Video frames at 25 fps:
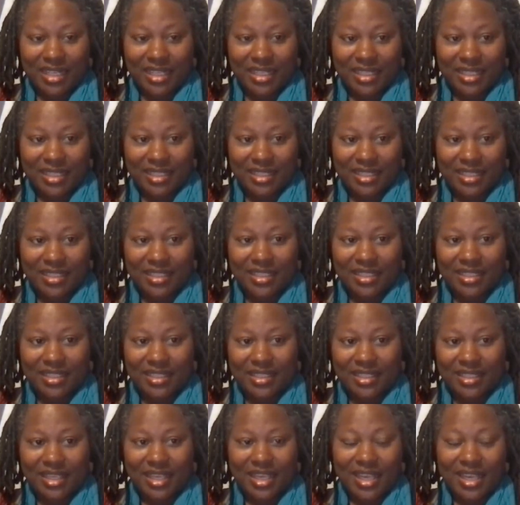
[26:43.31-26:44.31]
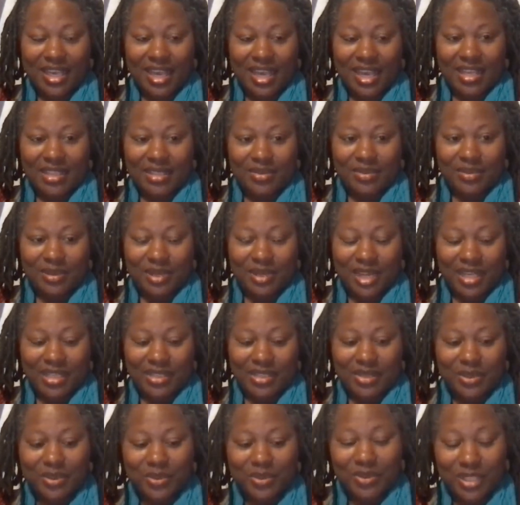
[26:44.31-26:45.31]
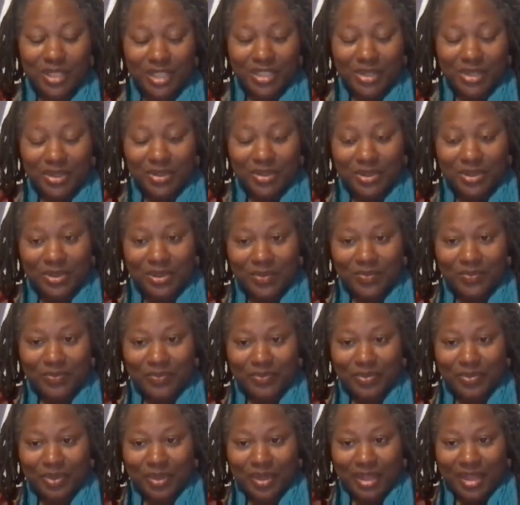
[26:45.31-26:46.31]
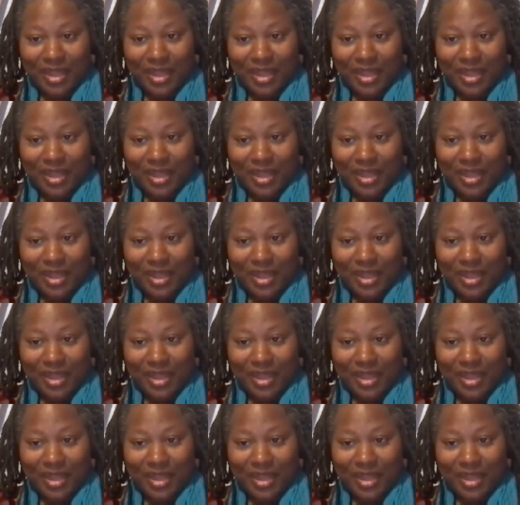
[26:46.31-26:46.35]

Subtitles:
Alexis, as well as Julio